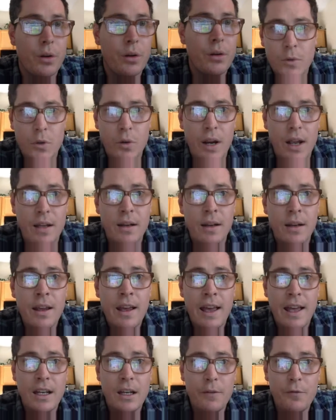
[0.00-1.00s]
Great.
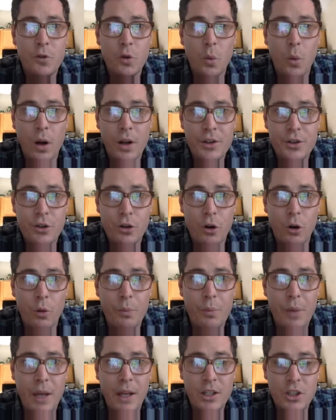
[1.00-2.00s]
And if you want your
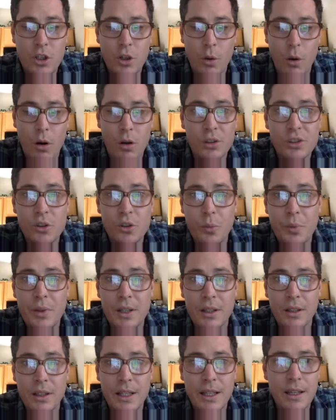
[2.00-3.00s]
homepage to also be
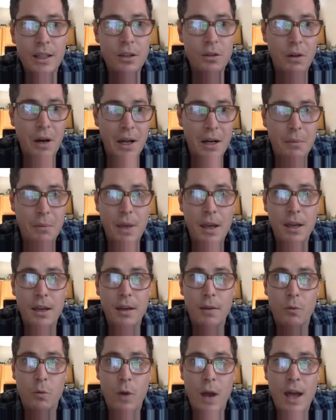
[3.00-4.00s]
a link, you got to make
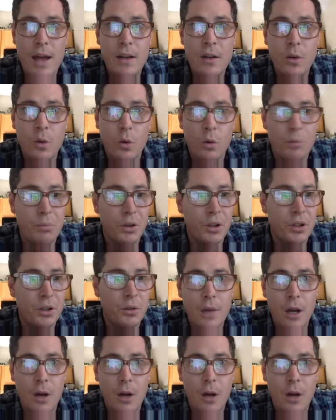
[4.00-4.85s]
it red or blue.